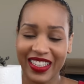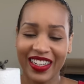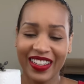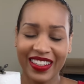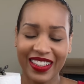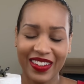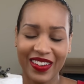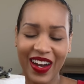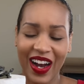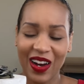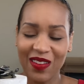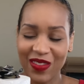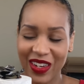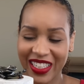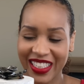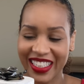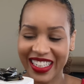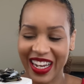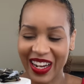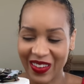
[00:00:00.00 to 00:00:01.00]
telling you how
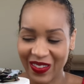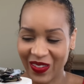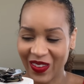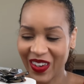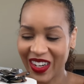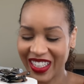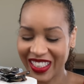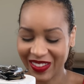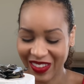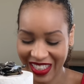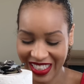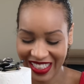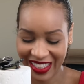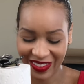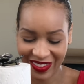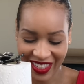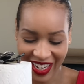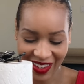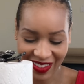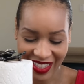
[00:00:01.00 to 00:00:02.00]
much stuff was because
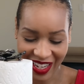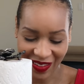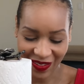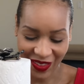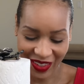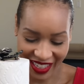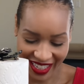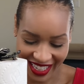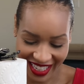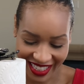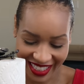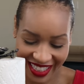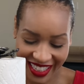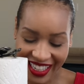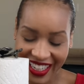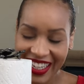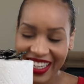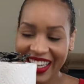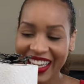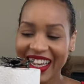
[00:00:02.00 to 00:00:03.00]
sometimes I forget,
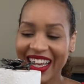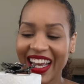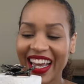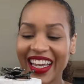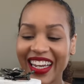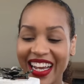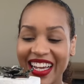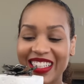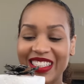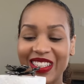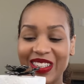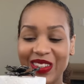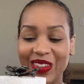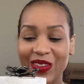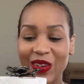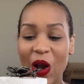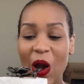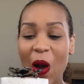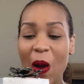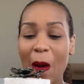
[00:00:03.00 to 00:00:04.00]
and I
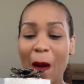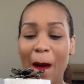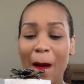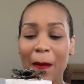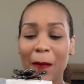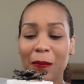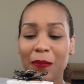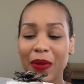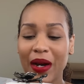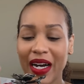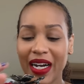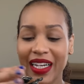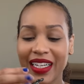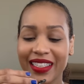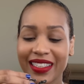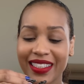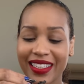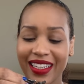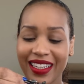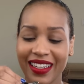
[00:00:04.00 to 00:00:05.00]
do.
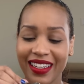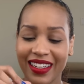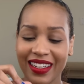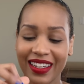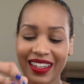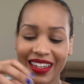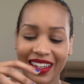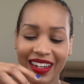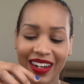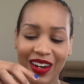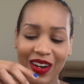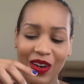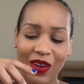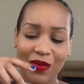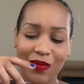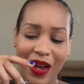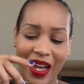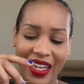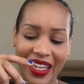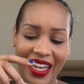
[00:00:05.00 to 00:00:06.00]
But oh
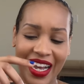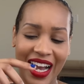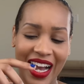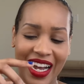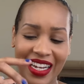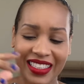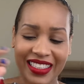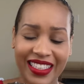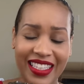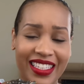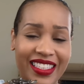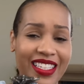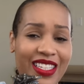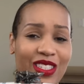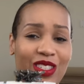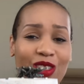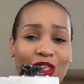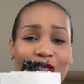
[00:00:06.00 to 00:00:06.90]
my gosh, this is